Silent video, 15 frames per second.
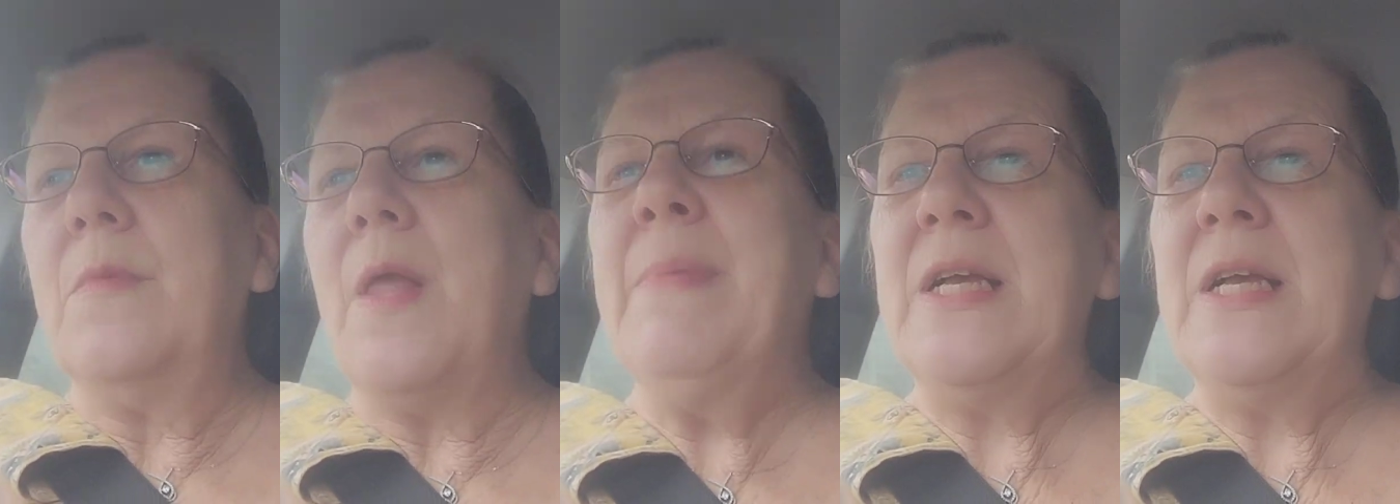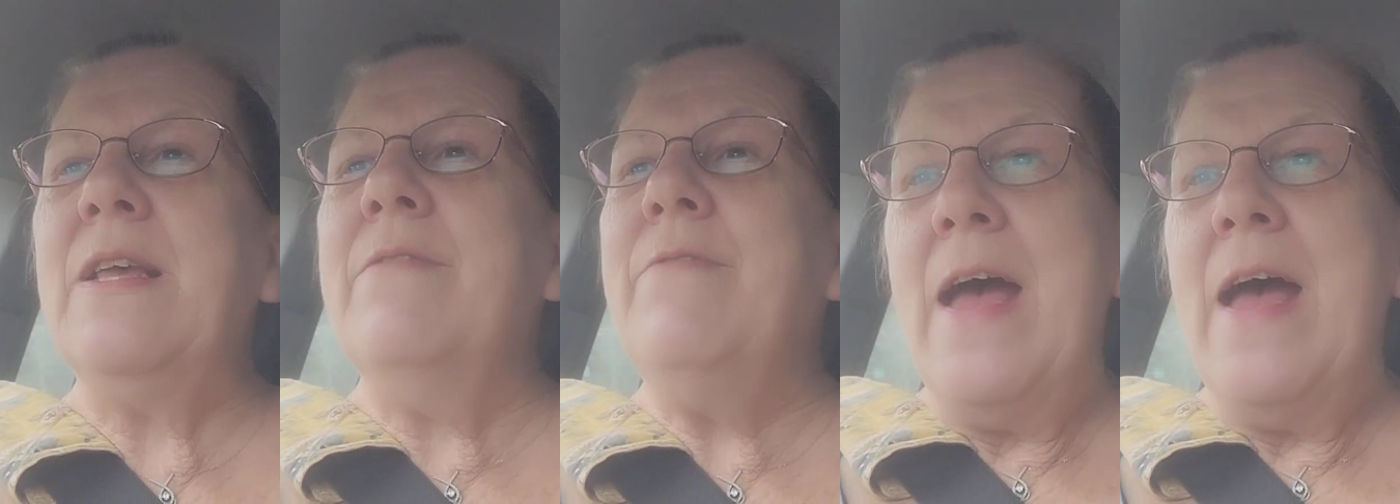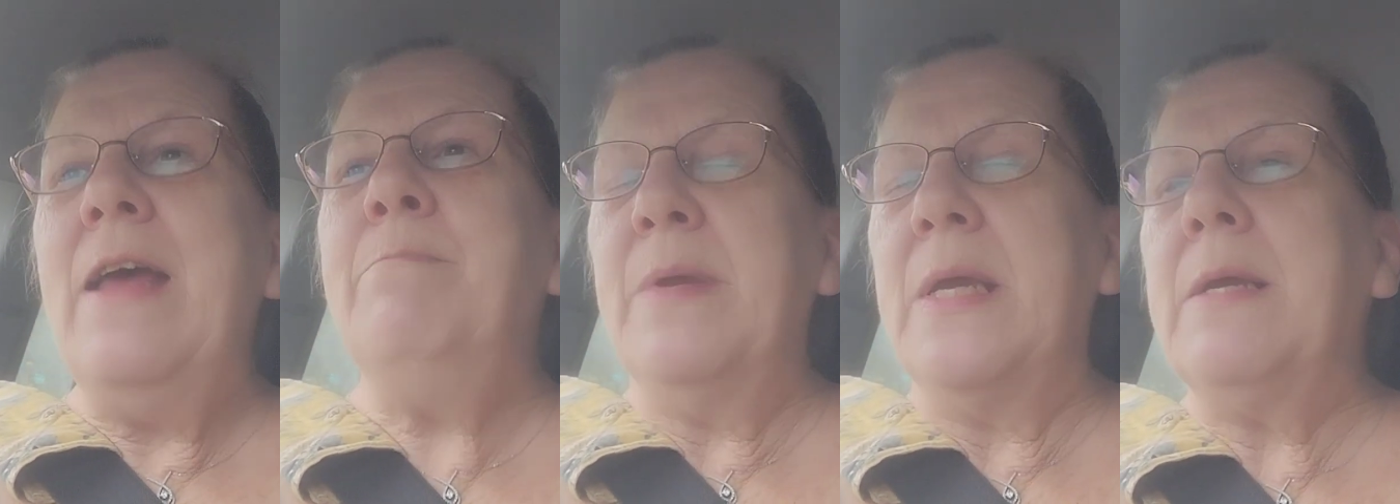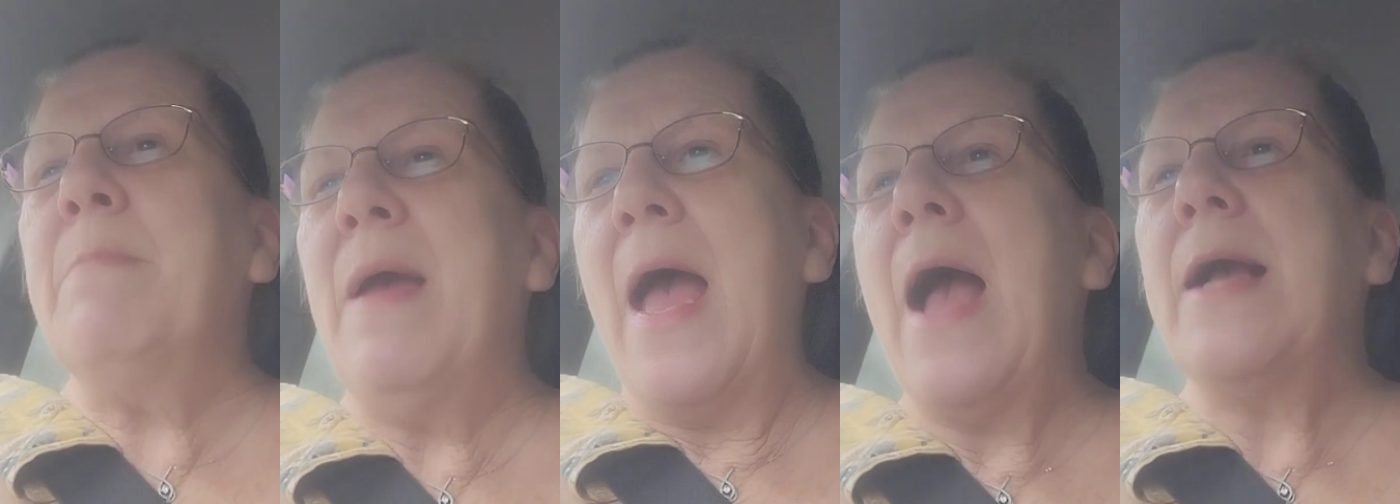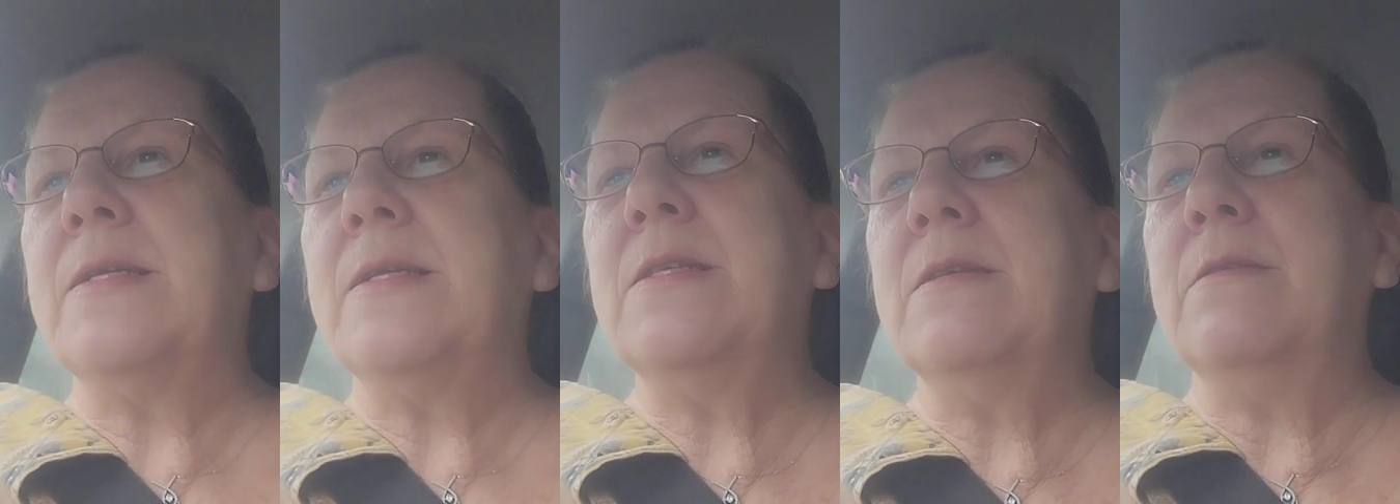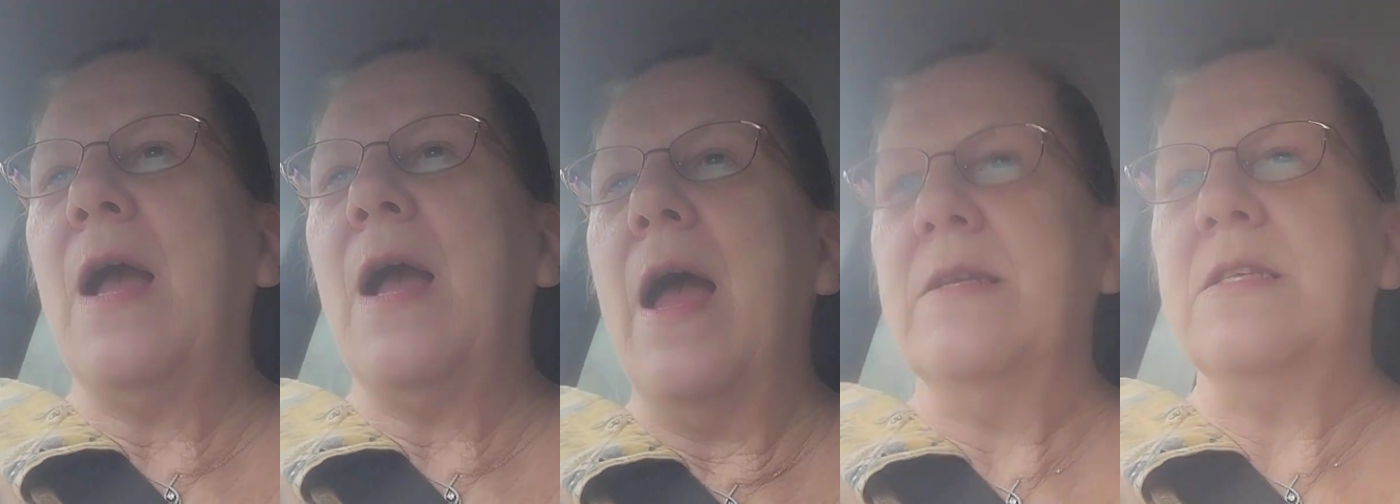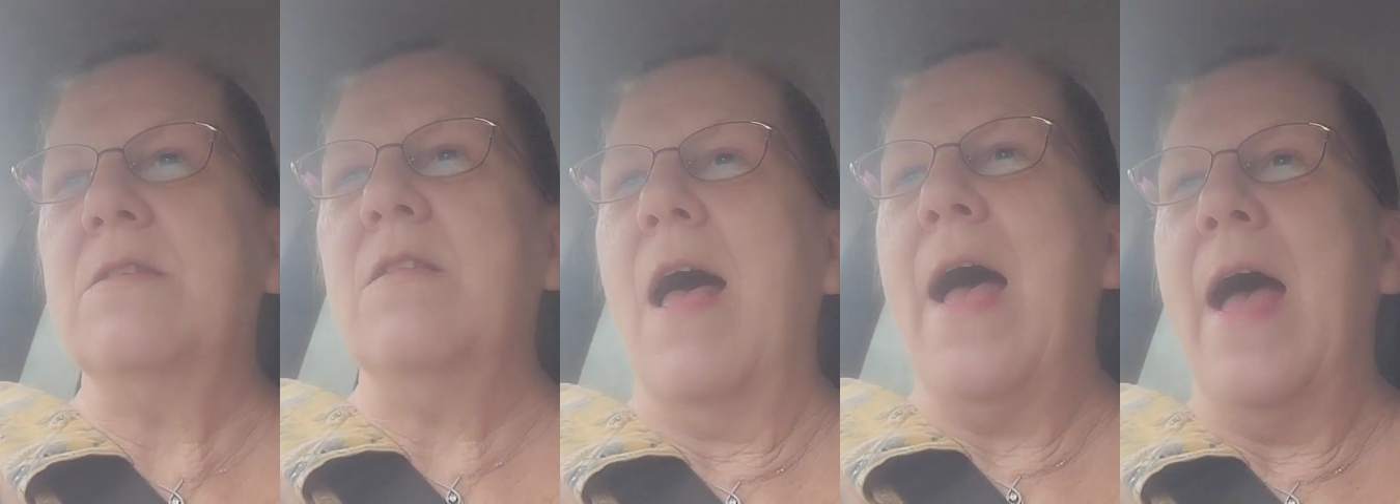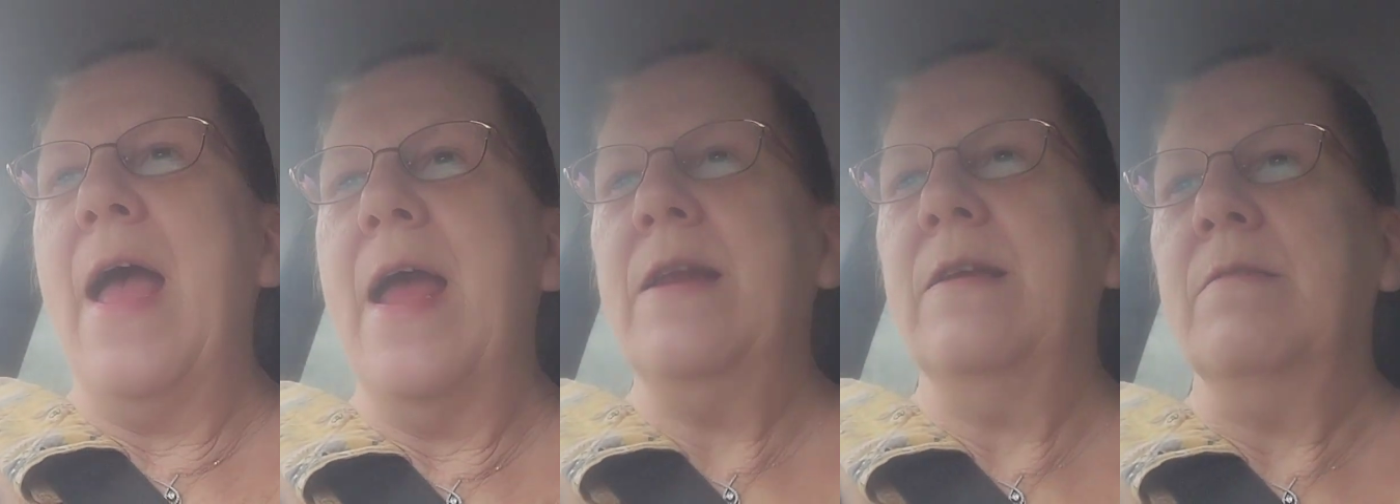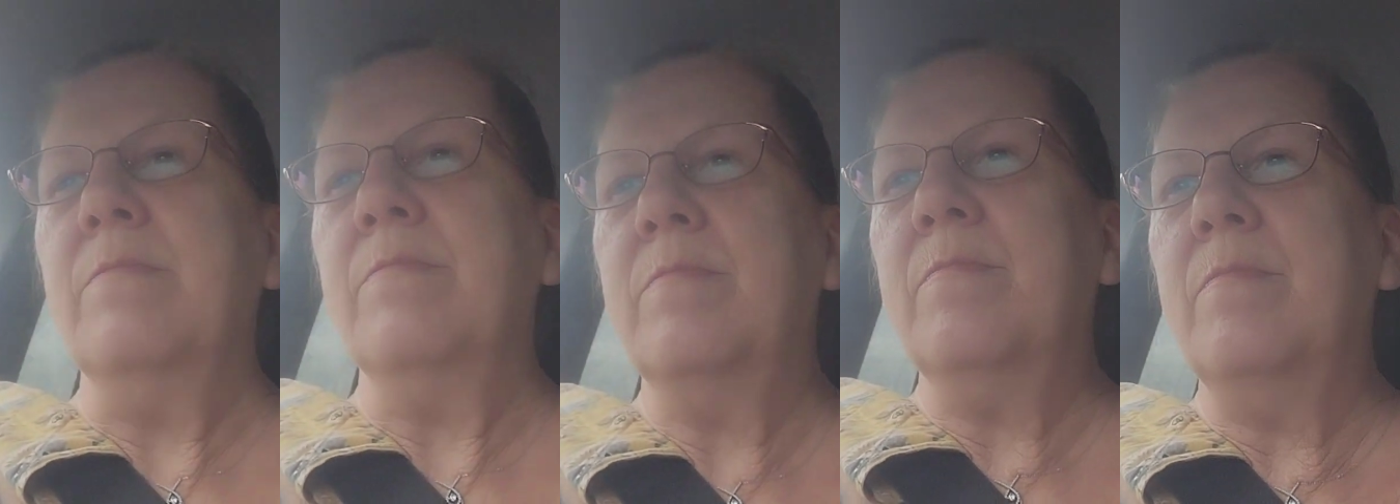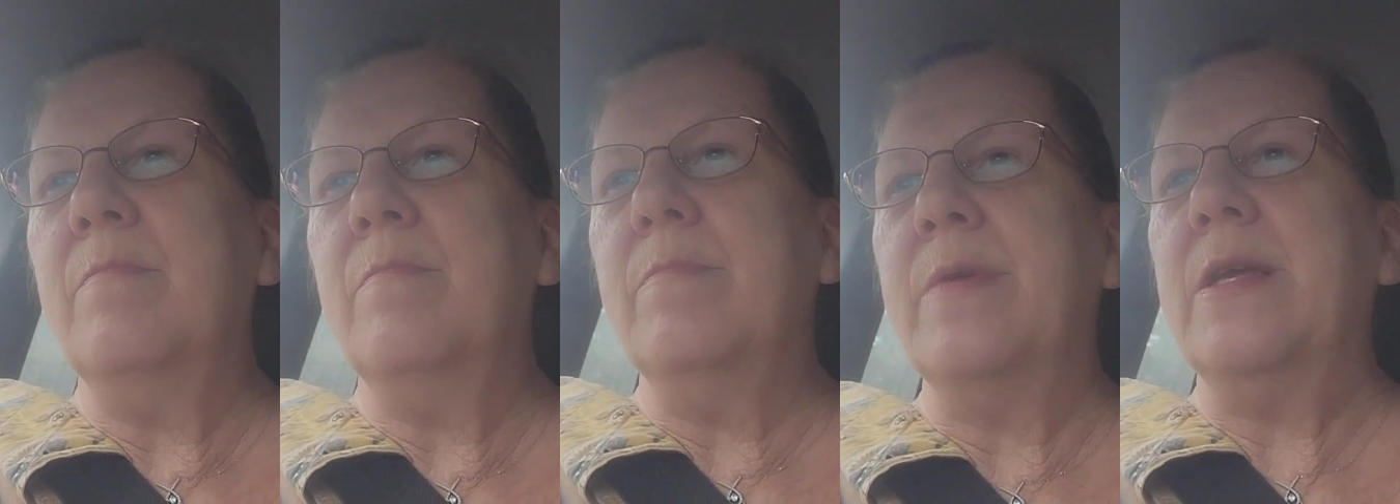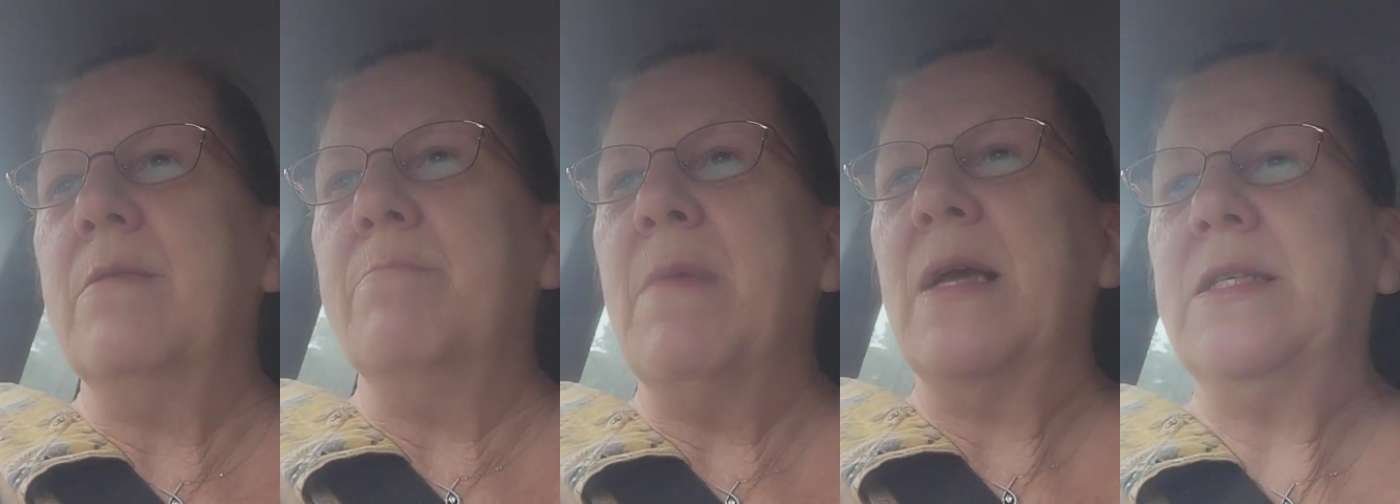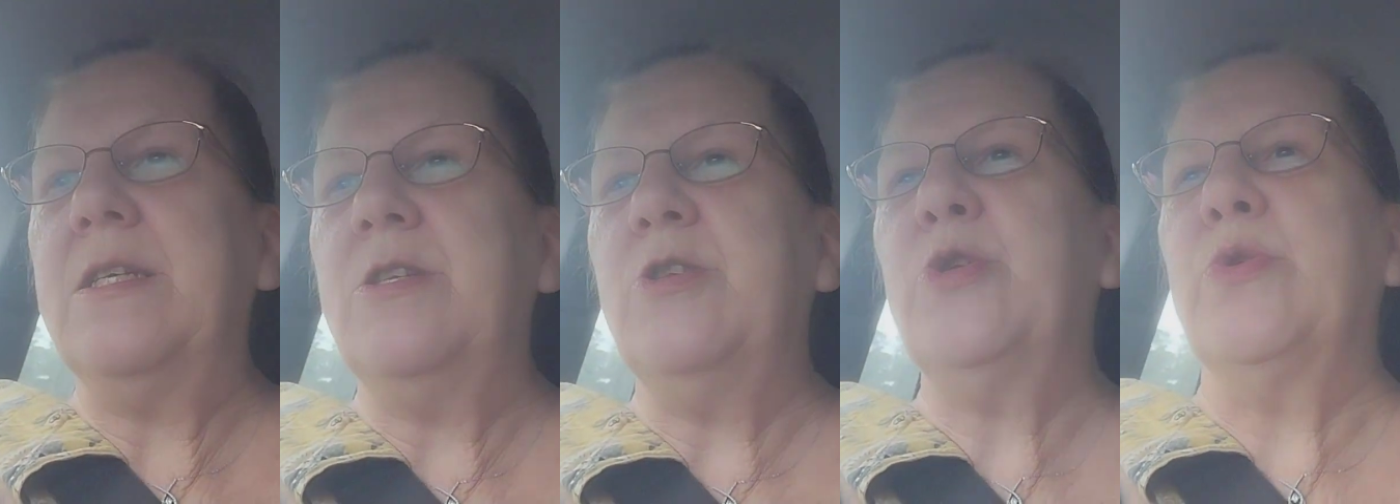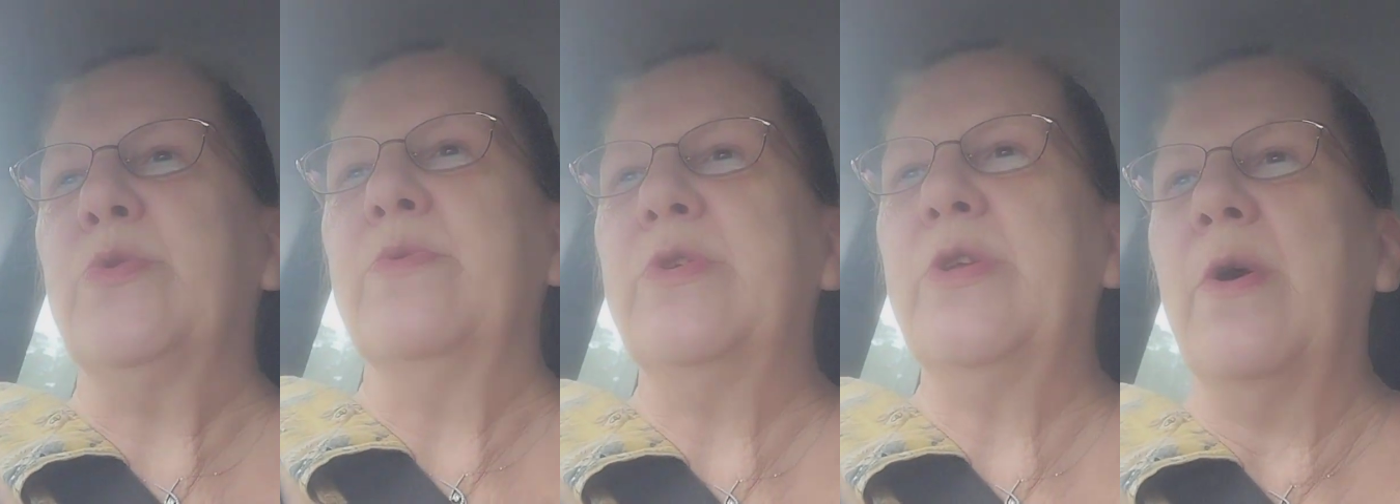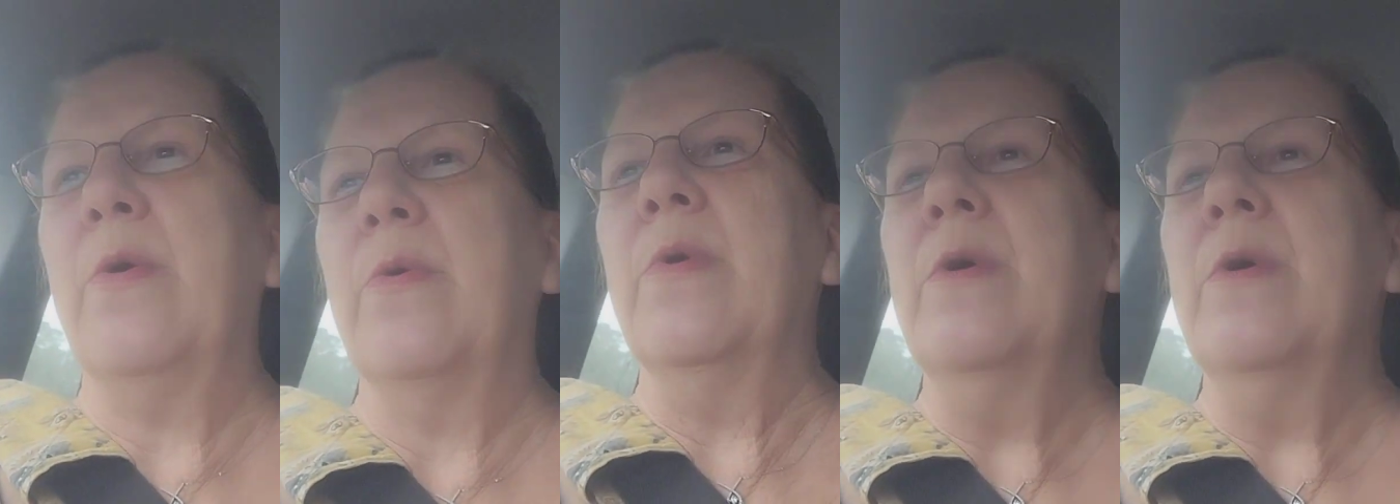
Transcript: because I've had Big Macs kind of slide and be messy too. So,